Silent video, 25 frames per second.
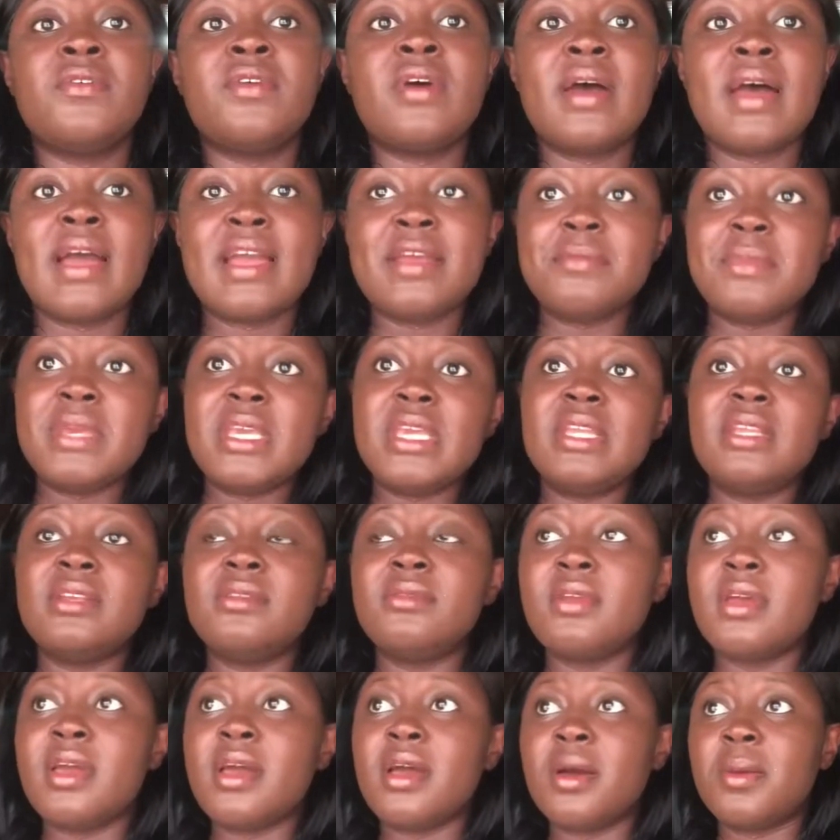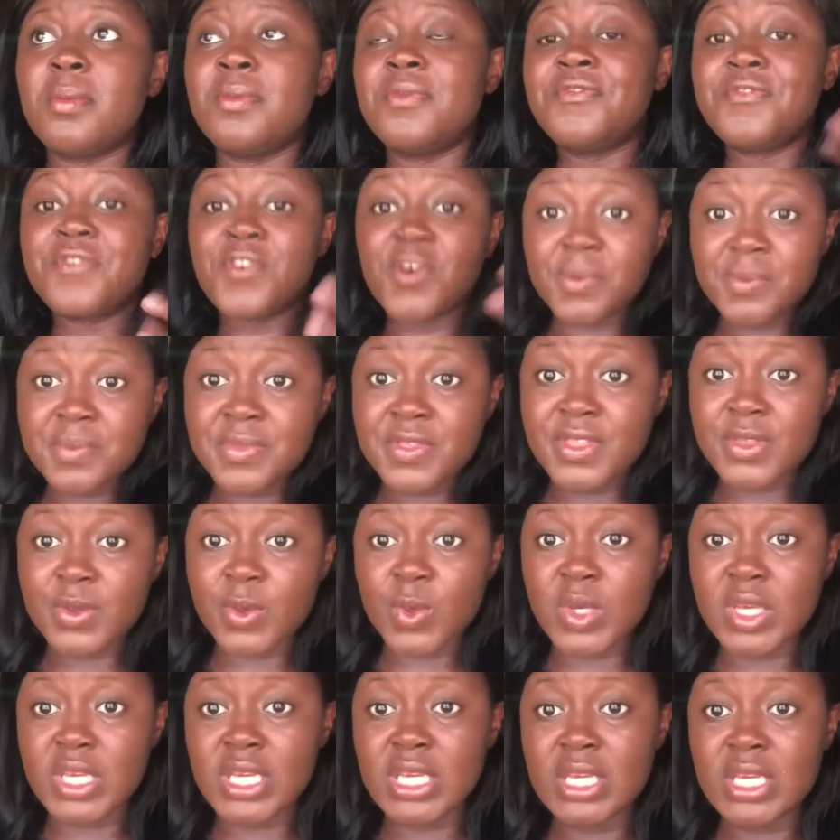I mean form
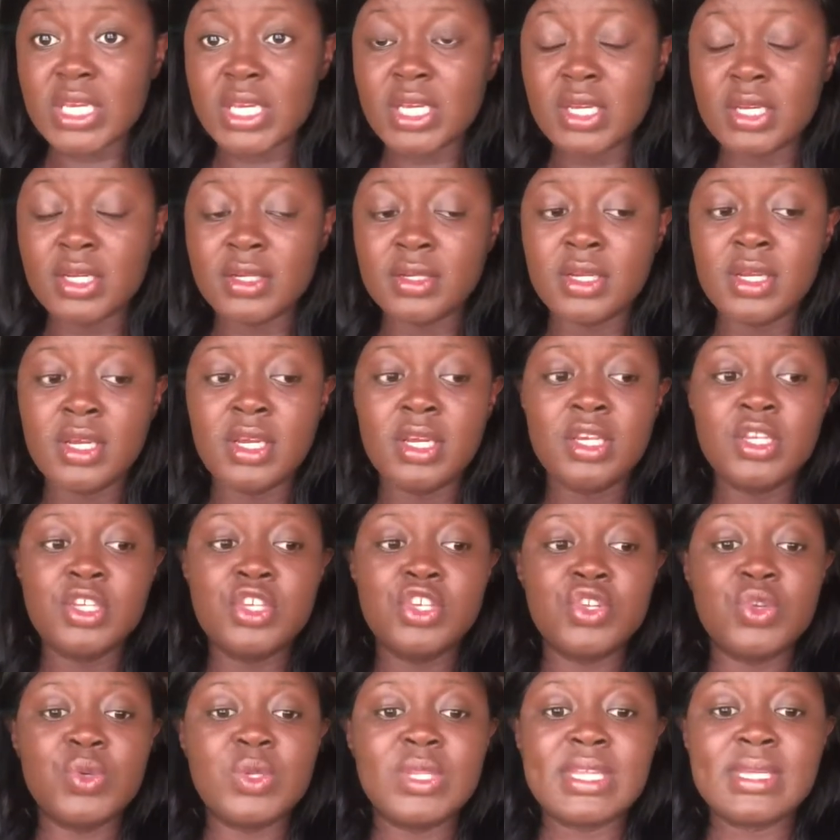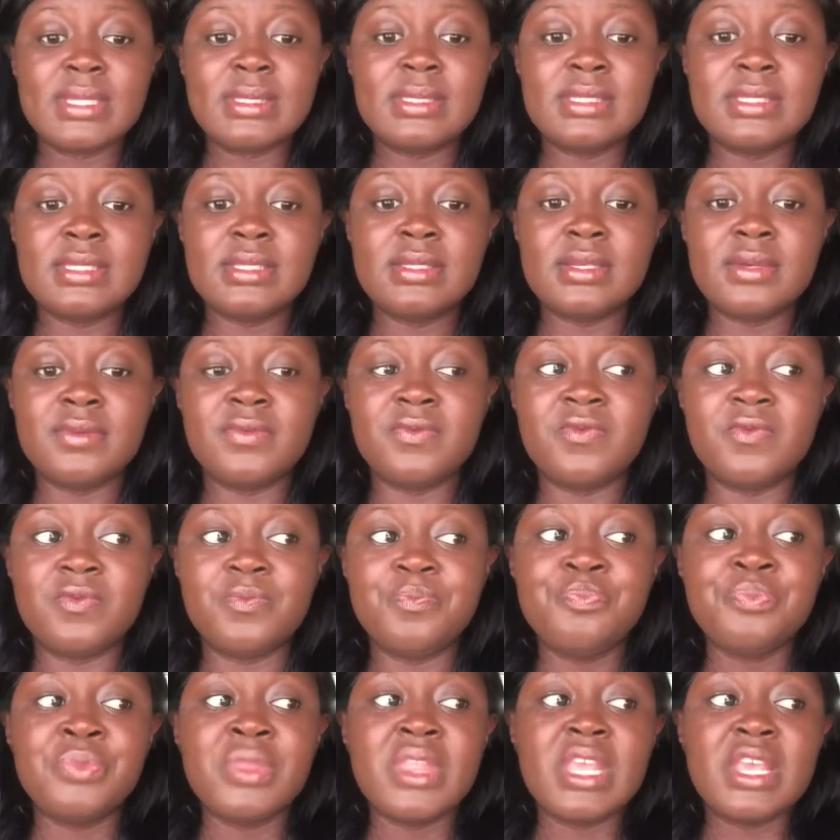3. You know that
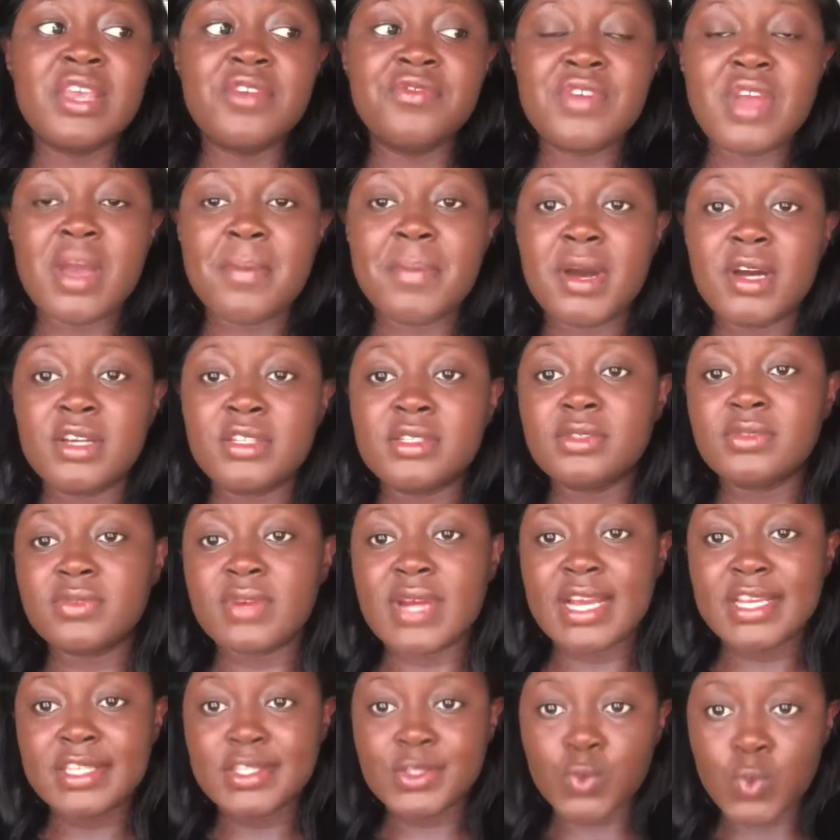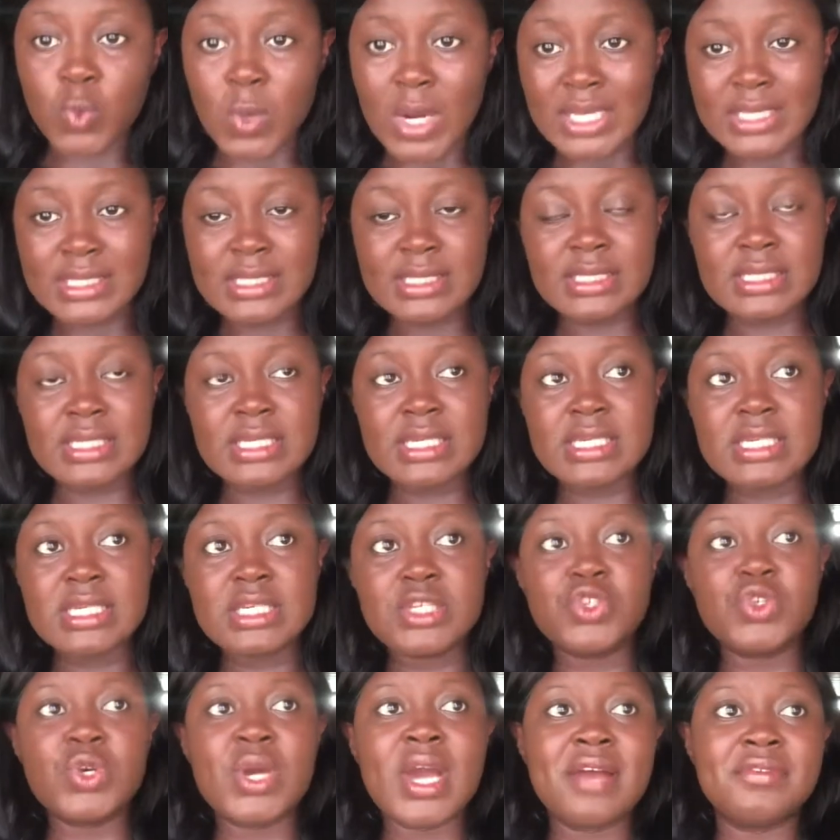if you're about to write
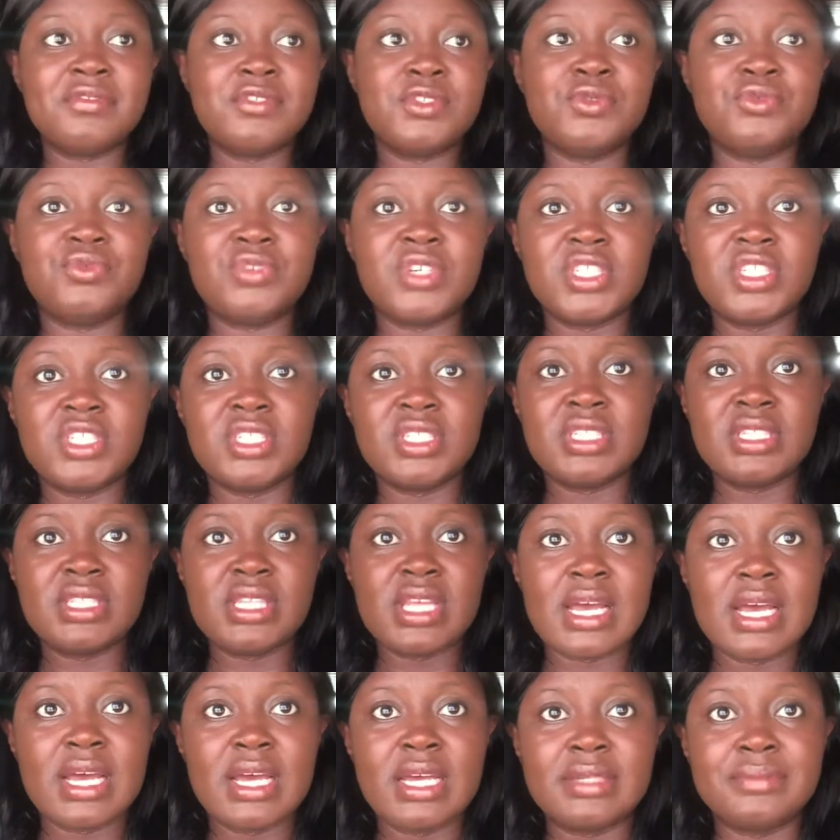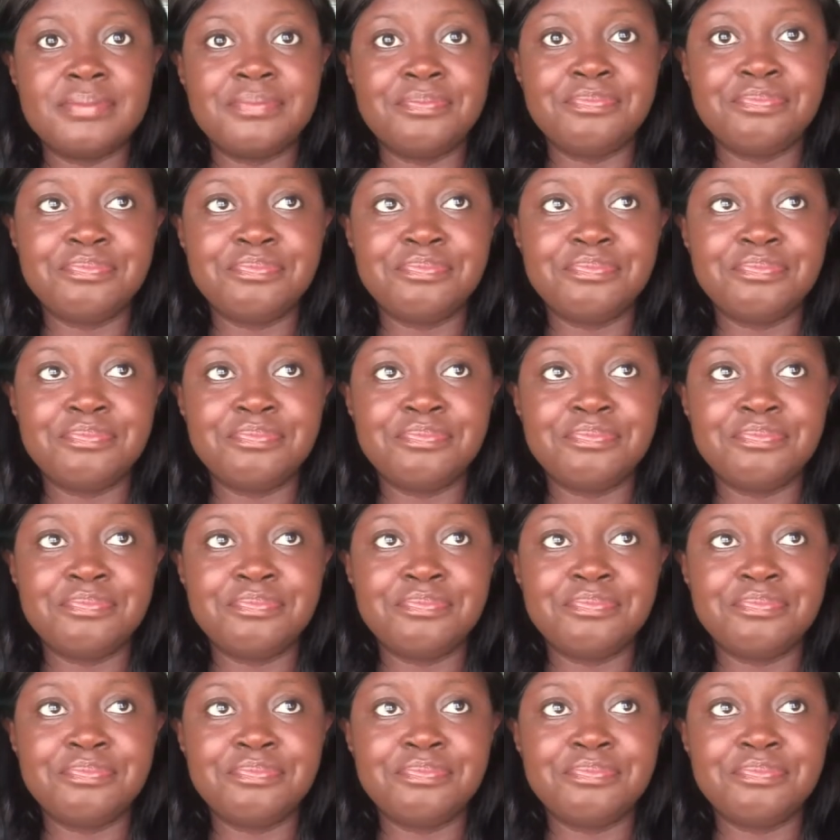WASI, you have to register